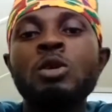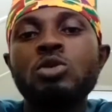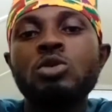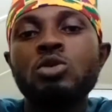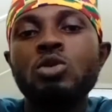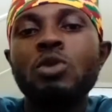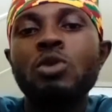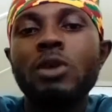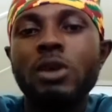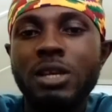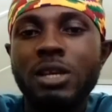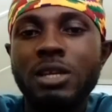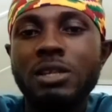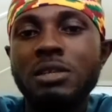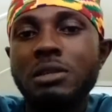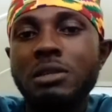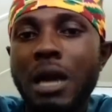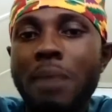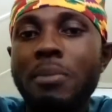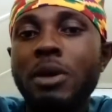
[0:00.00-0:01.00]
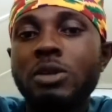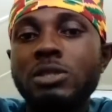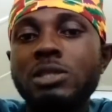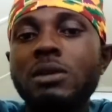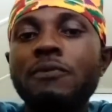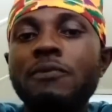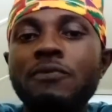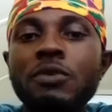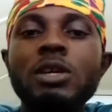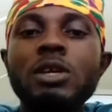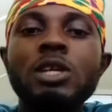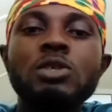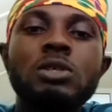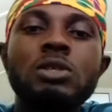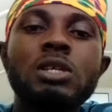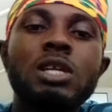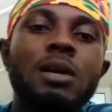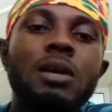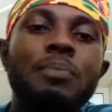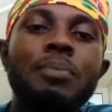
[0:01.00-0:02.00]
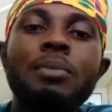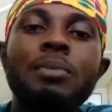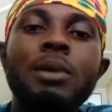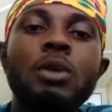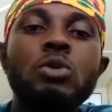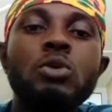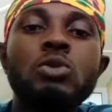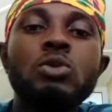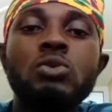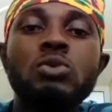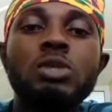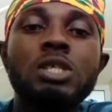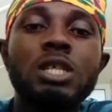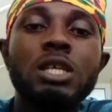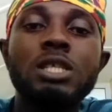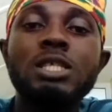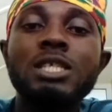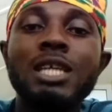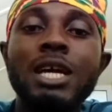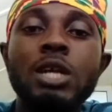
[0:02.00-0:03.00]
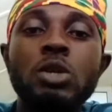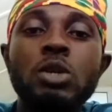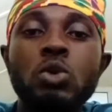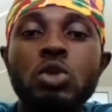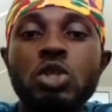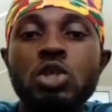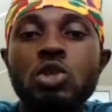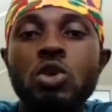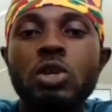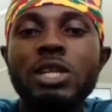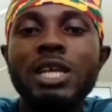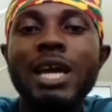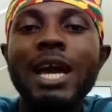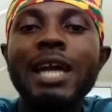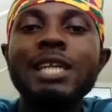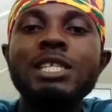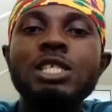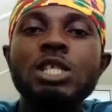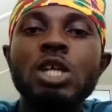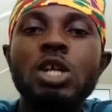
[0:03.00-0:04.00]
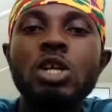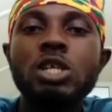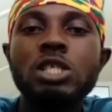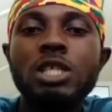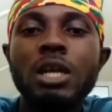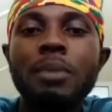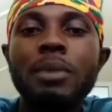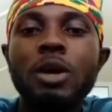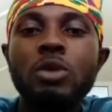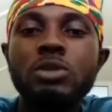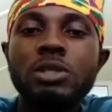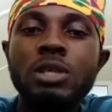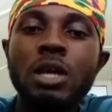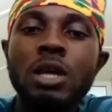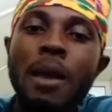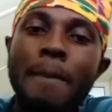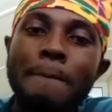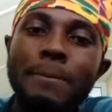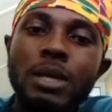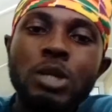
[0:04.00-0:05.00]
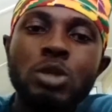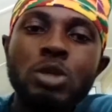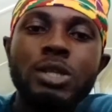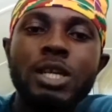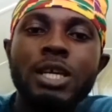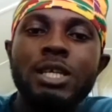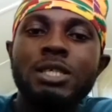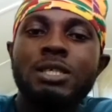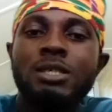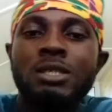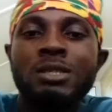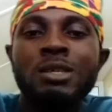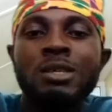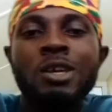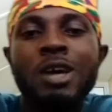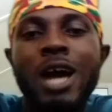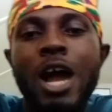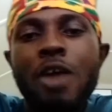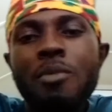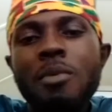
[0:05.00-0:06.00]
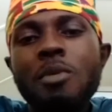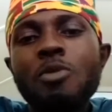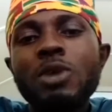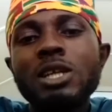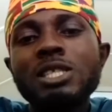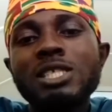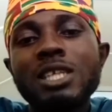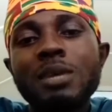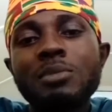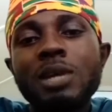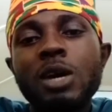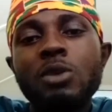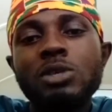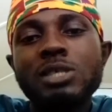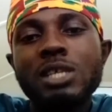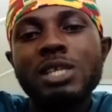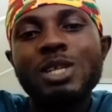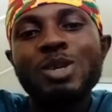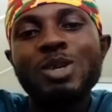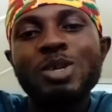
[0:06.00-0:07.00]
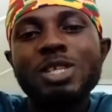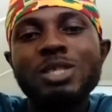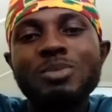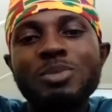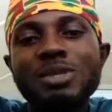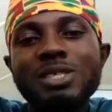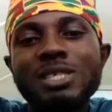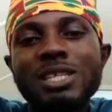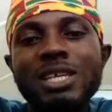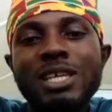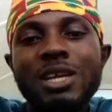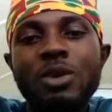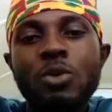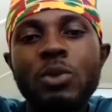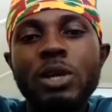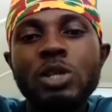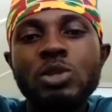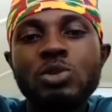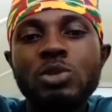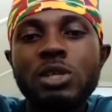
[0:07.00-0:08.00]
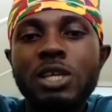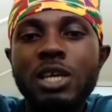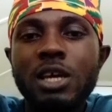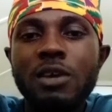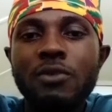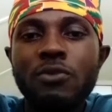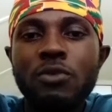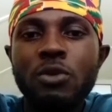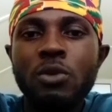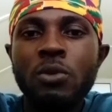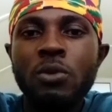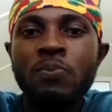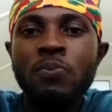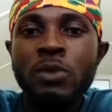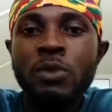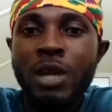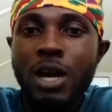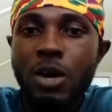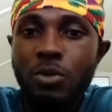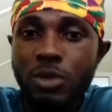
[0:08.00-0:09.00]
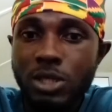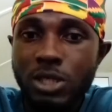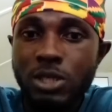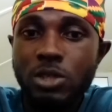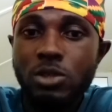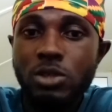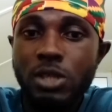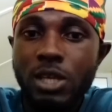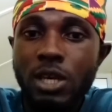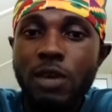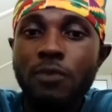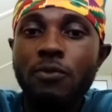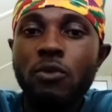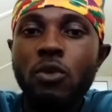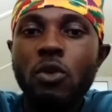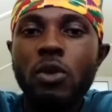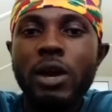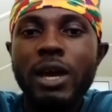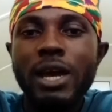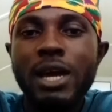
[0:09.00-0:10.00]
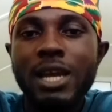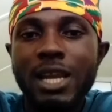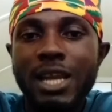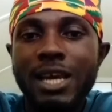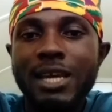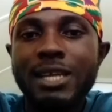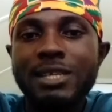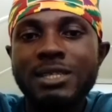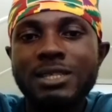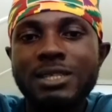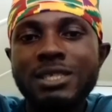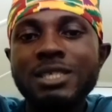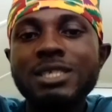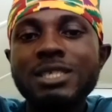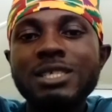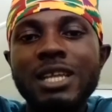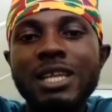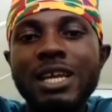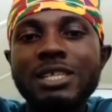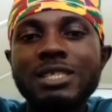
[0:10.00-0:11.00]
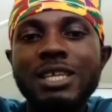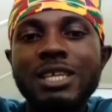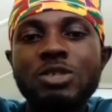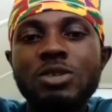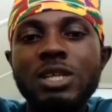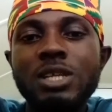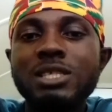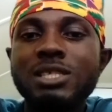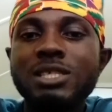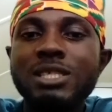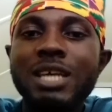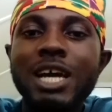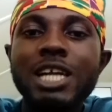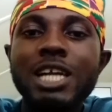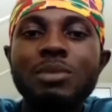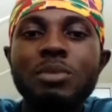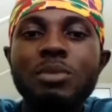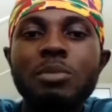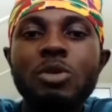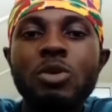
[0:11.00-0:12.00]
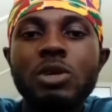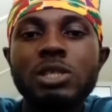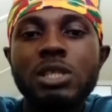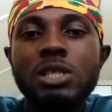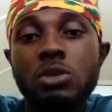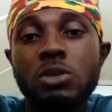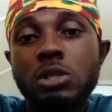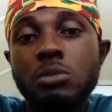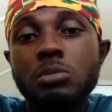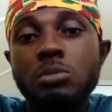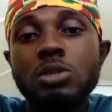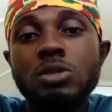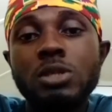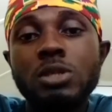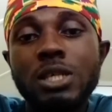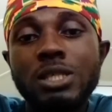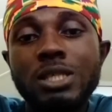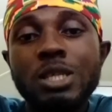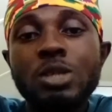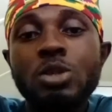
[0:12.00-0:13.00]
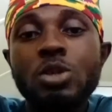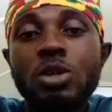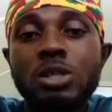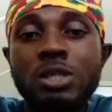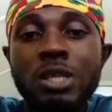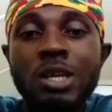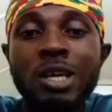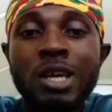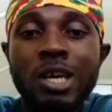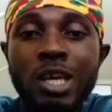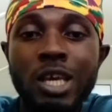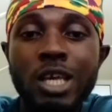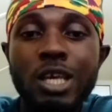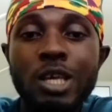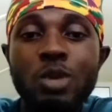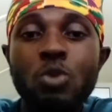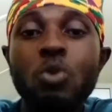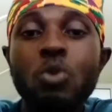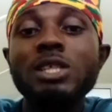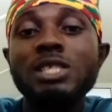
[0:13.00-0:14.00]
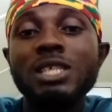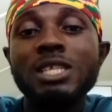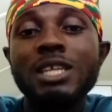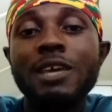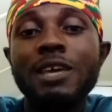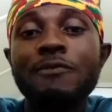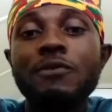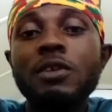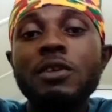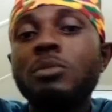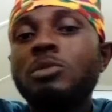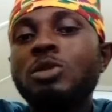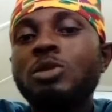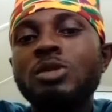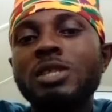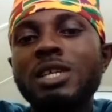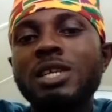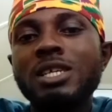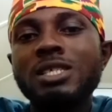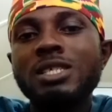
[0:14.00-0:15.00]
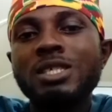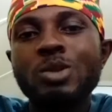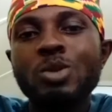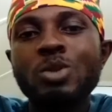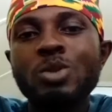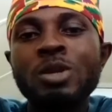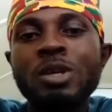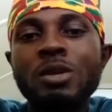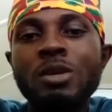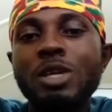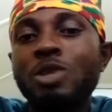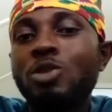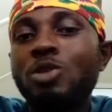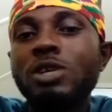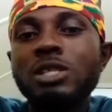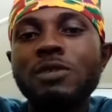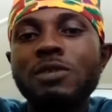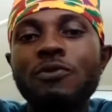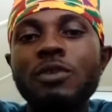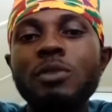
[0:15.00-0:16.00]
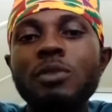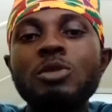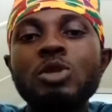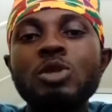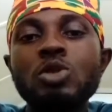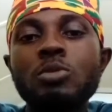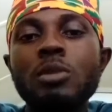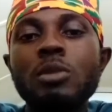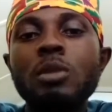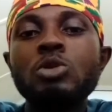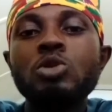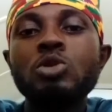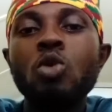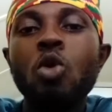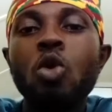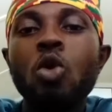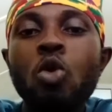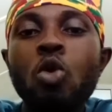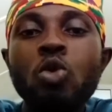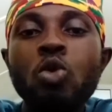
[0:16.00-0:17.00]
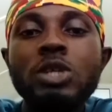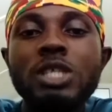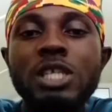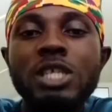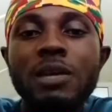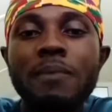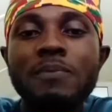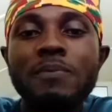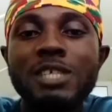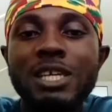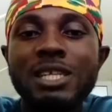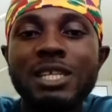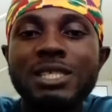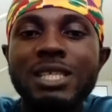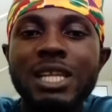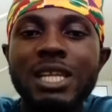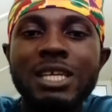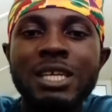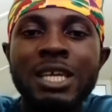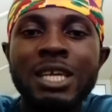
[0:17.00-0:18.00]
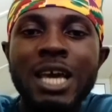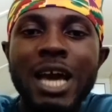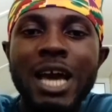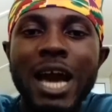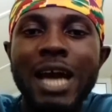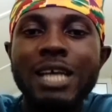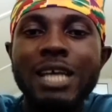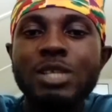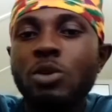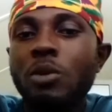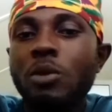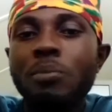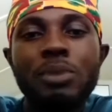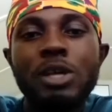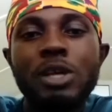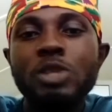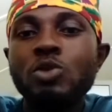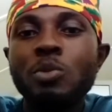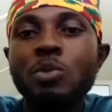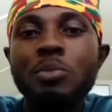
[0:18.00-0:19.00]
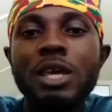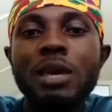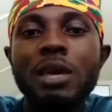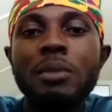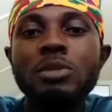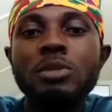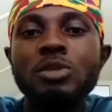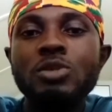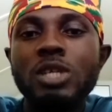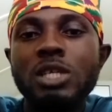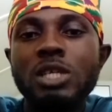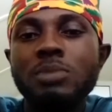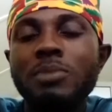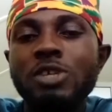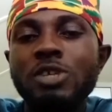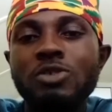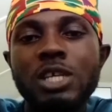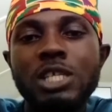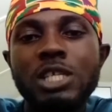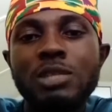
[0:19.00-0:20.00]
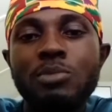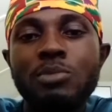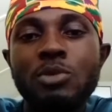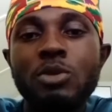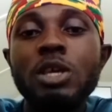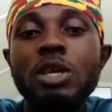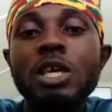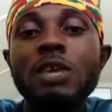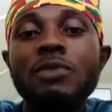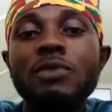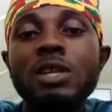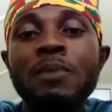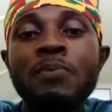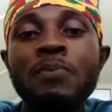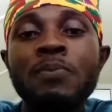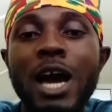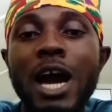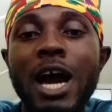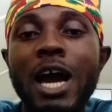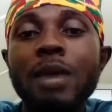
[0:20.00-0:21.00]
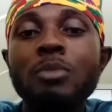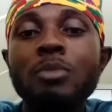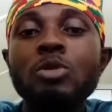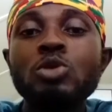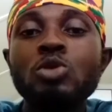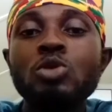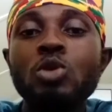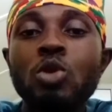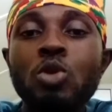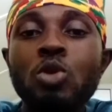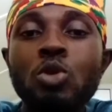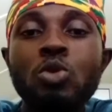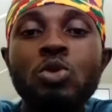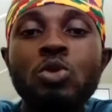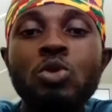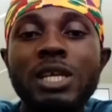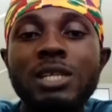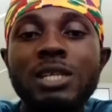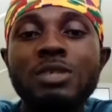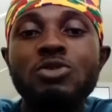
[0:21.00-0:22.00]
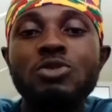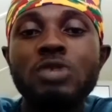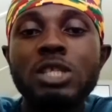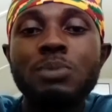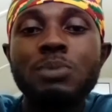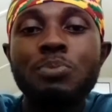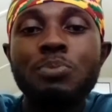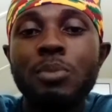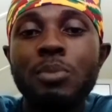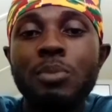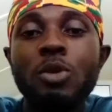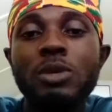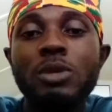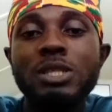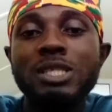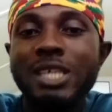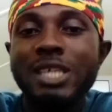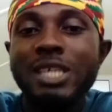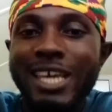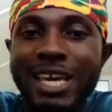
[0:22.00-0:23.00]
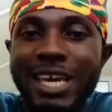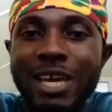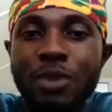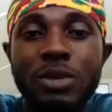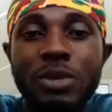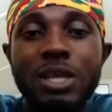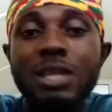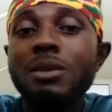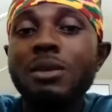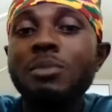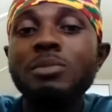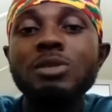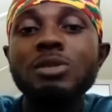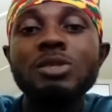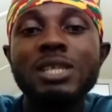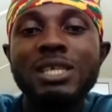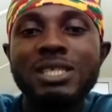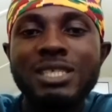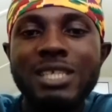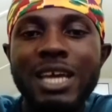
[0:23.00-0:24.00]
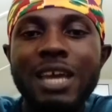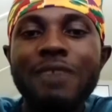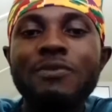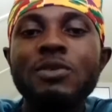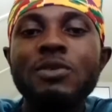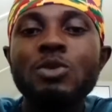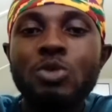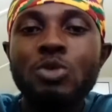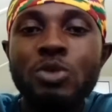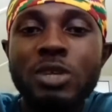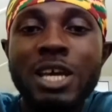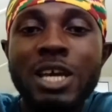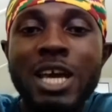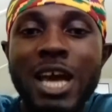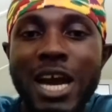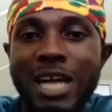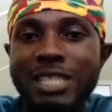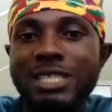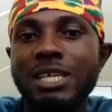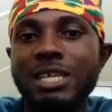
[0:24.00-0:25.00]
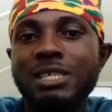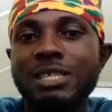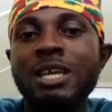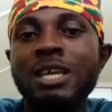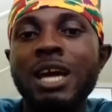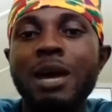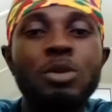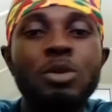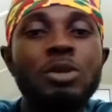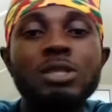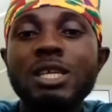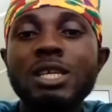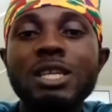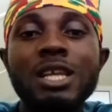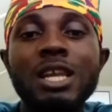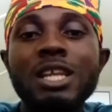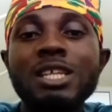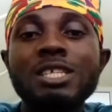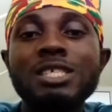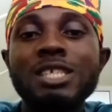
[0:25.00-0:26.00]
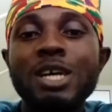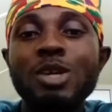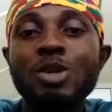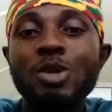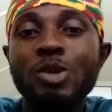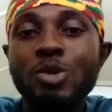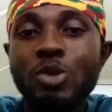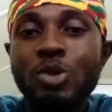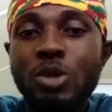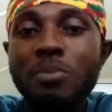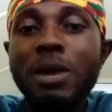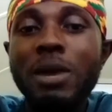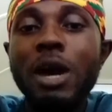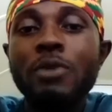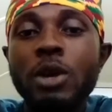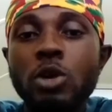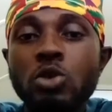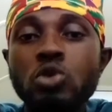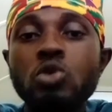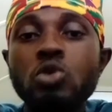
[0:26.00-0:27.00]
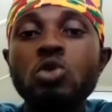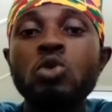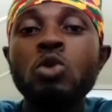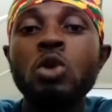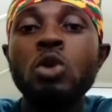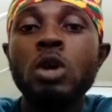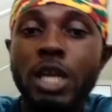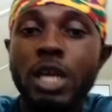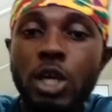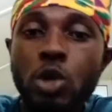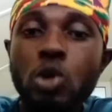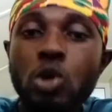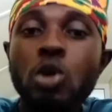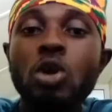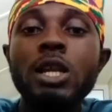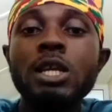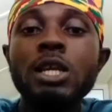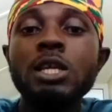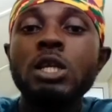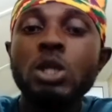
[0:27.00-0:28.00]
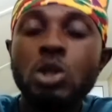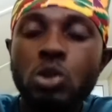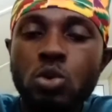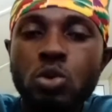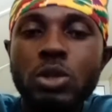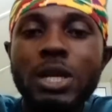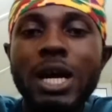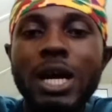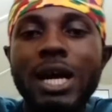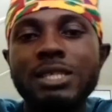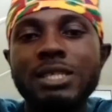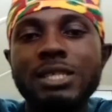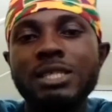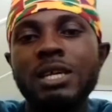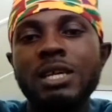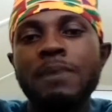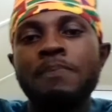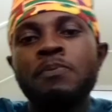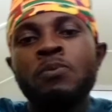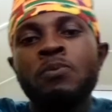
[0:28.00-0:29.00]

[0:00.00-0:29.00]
So in about some few years to come, people are going to change their notion or their ideology about male nurses. I remember one time that I was at the hospital and I wanted to care for a client. This client actually sacked me because I was a male nurse. He thought he wanted a female nurse, so he thought females would be able to hold him gently as compared to me, a male nurse. But trust me, we even are able to hold and treat people with care. We the male nurses are even good at us. I'm not saying the ladies are not good, but we are also equally good as them.